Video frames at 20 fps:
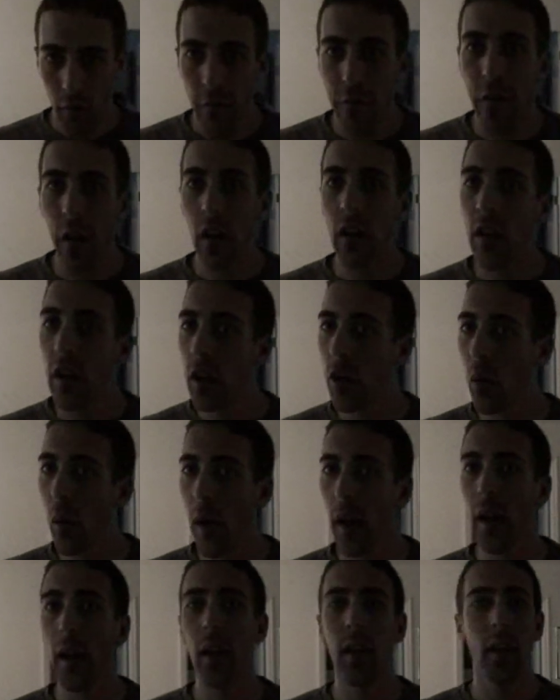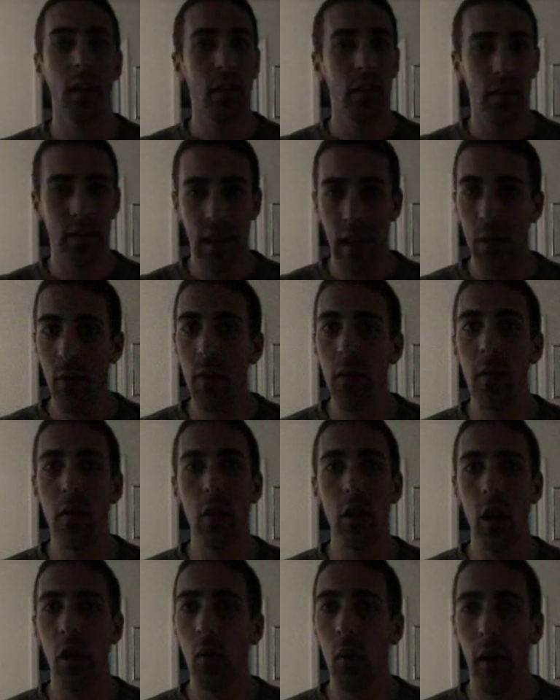fairly quick, stay
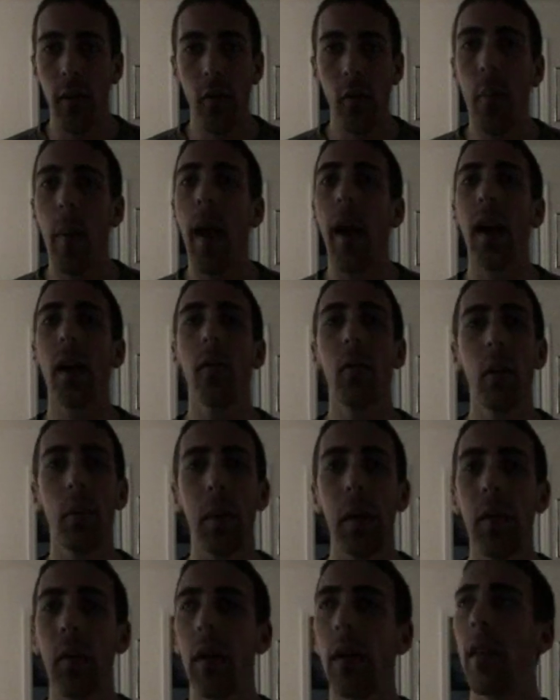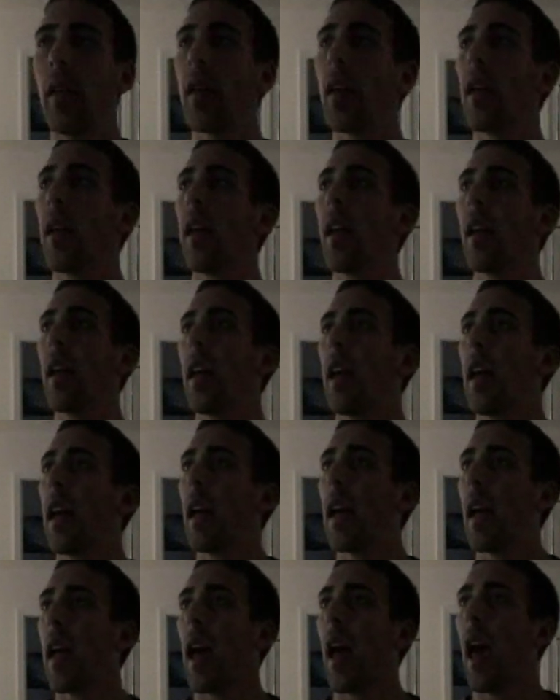with, whatever pack I want to be with,
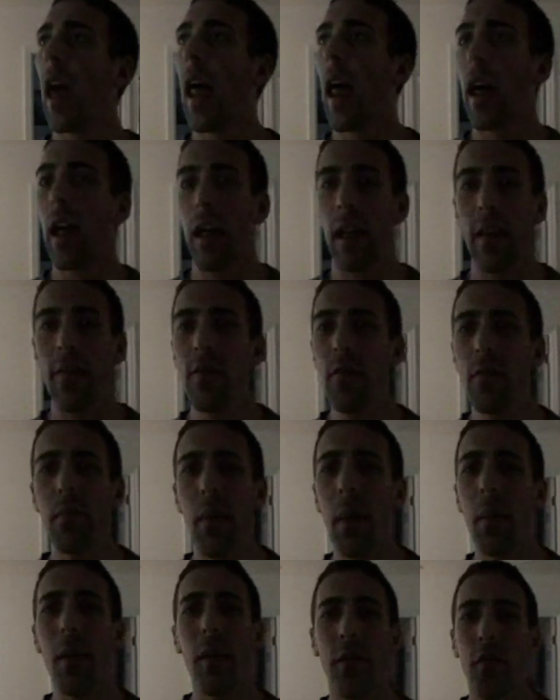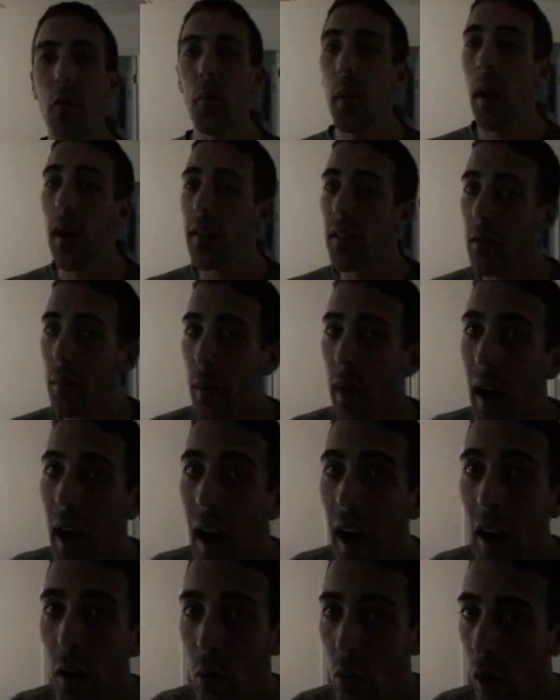even maybe a few places
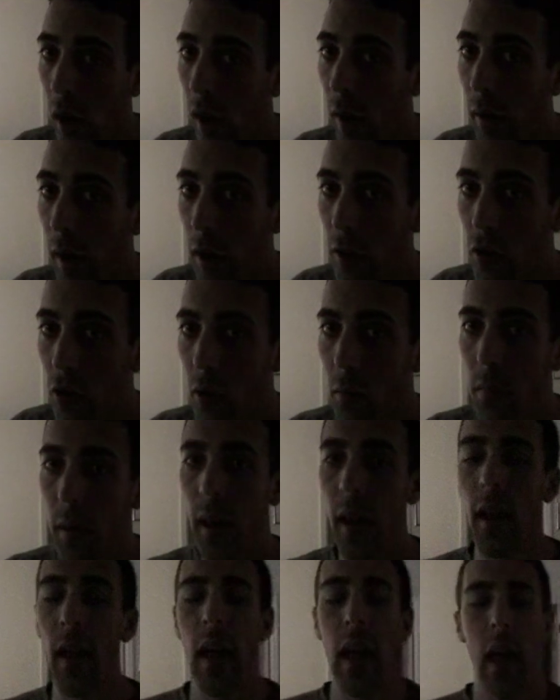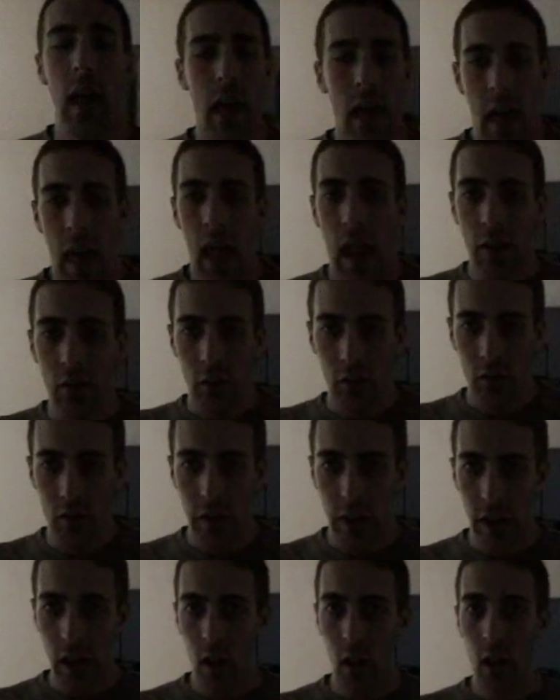behind where I should be. And
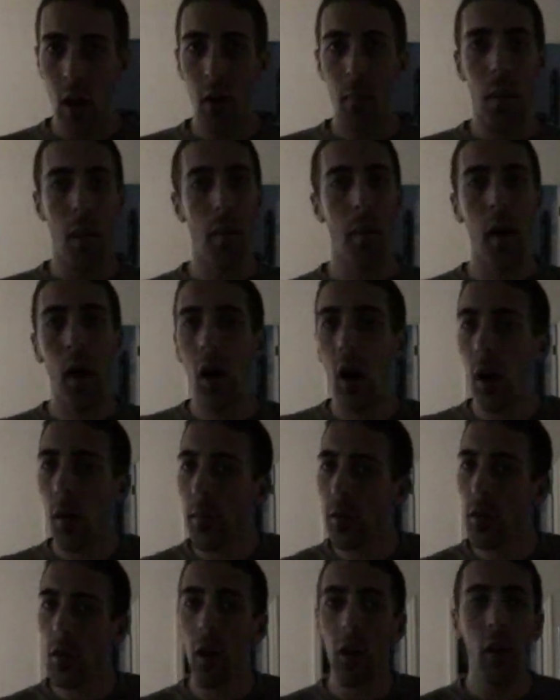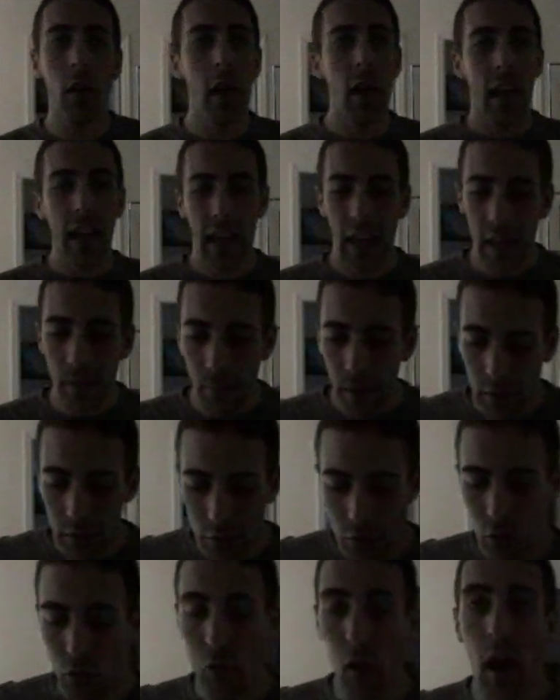just like pump my arms, keep my
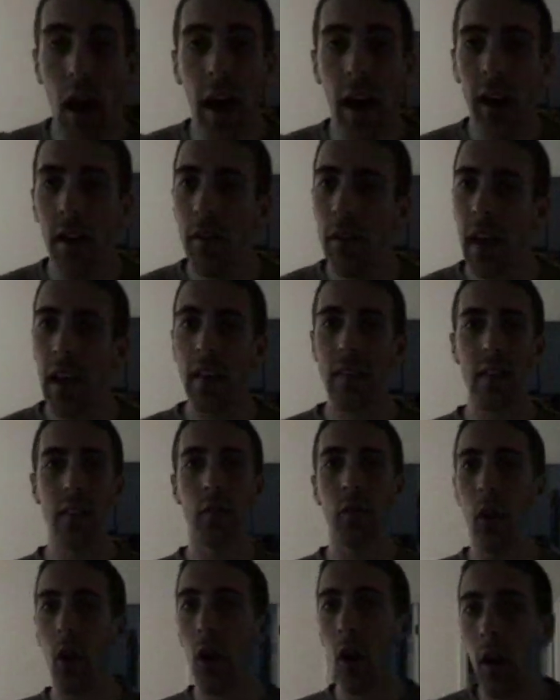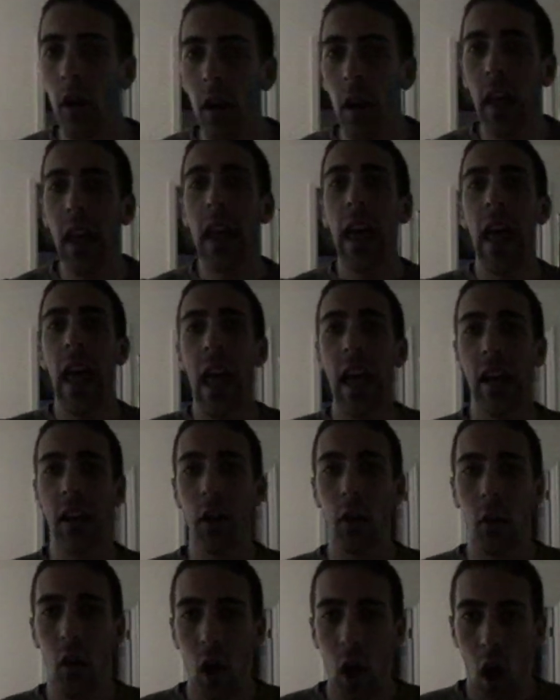stride nice and long,
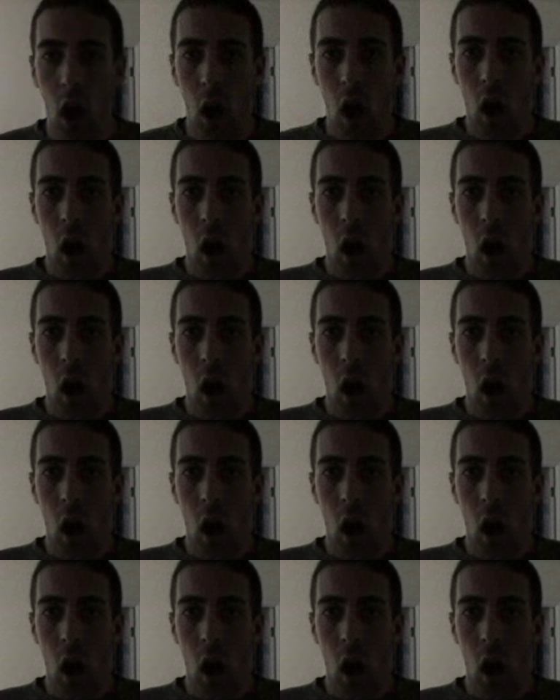and go.